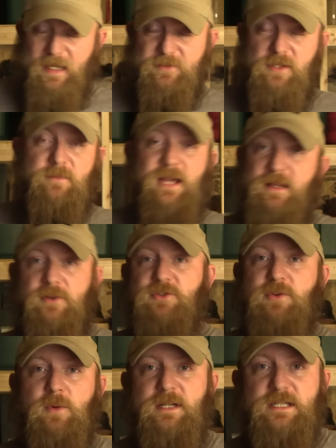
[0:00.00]
have to make their
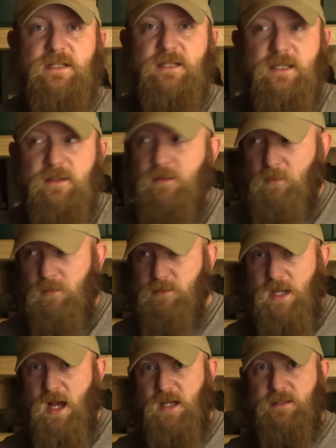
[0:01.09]
choice or
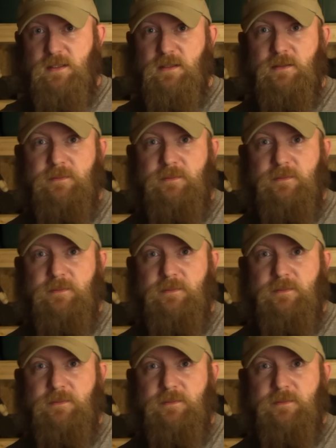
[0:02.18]
not.